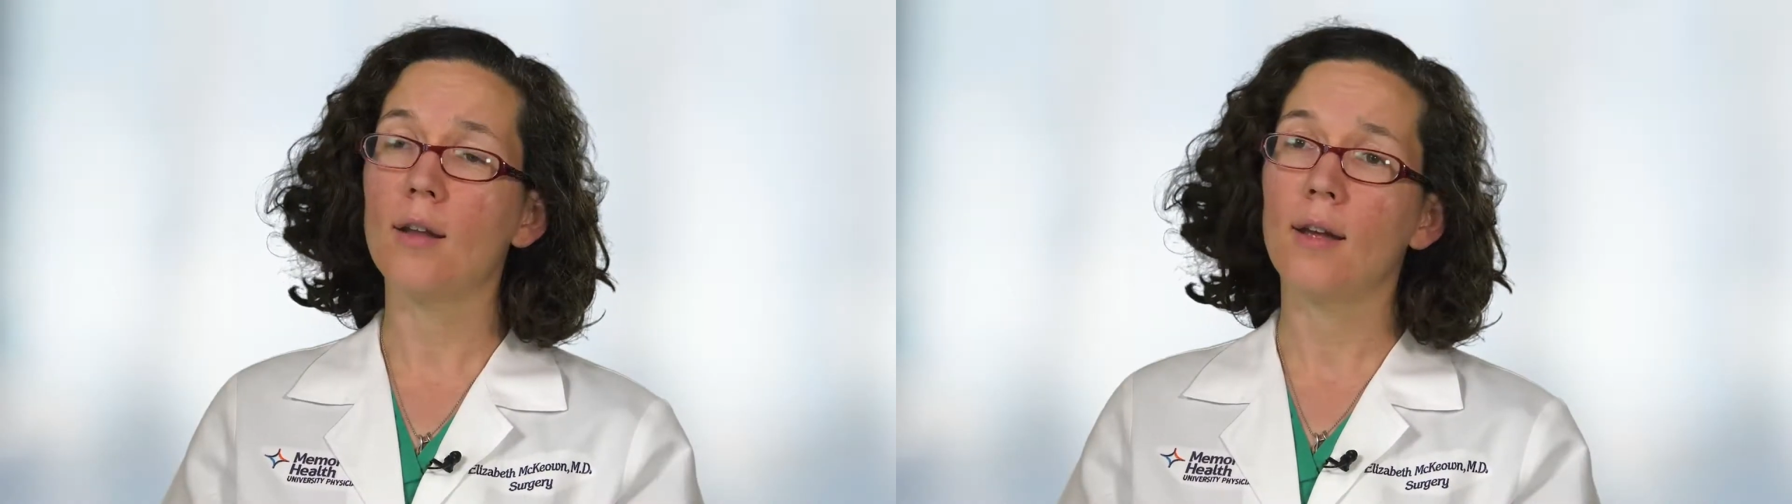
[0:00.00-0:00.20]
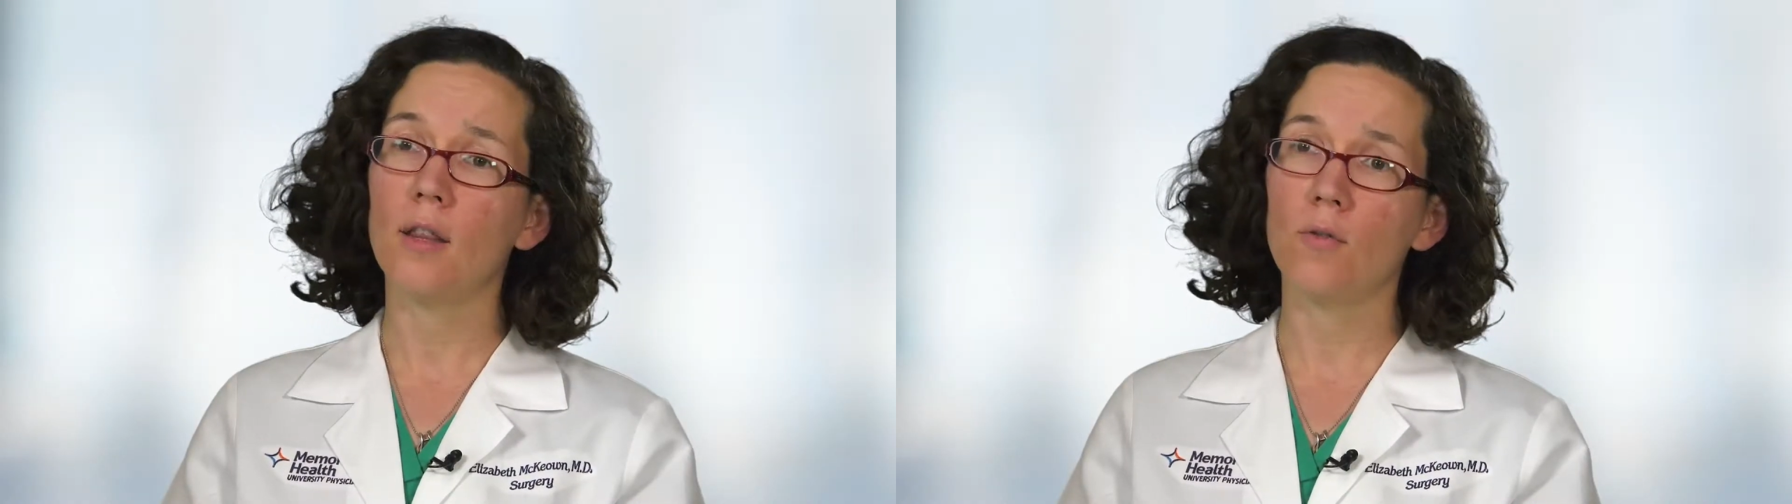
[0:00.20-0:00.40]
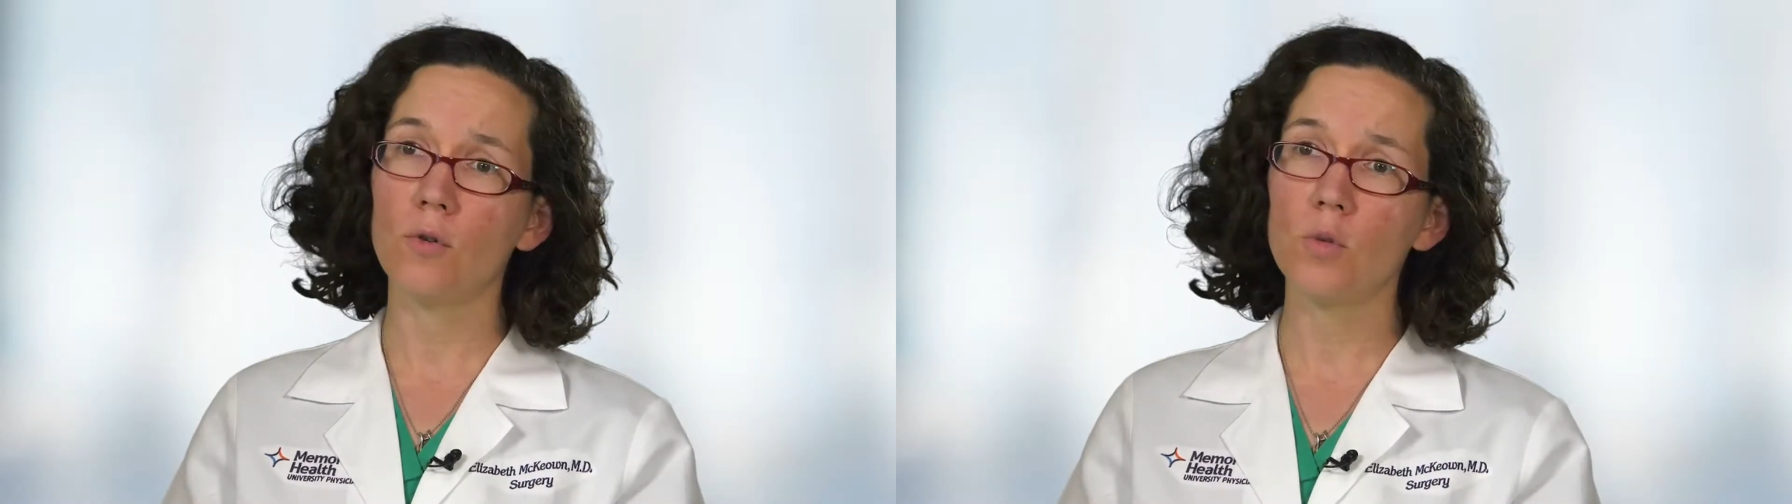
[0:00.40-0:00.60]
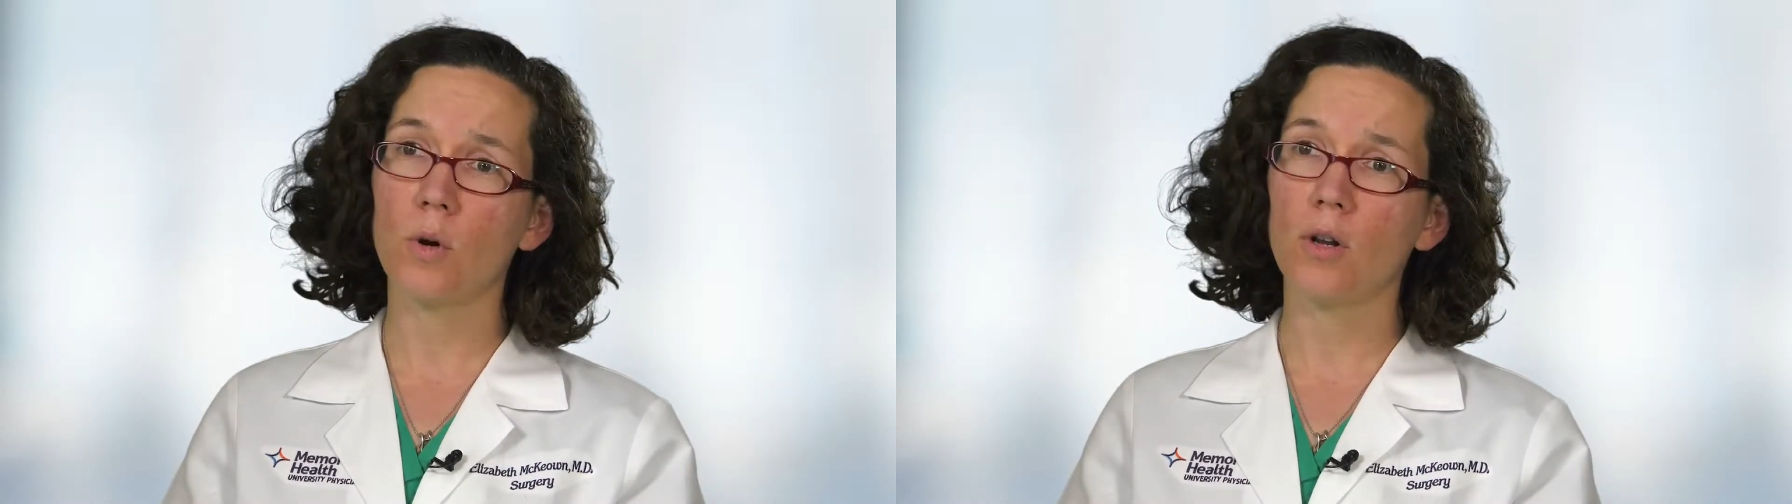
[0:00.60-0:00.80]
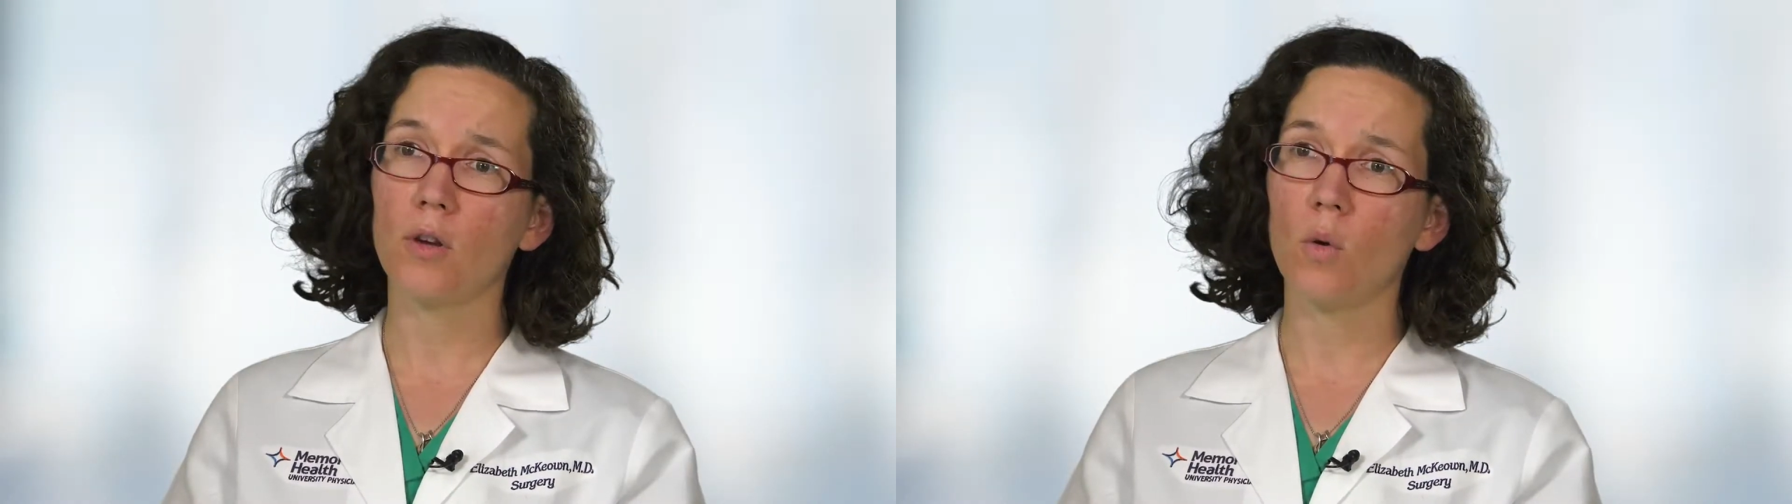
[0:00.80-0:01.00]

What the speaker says: at the first part of the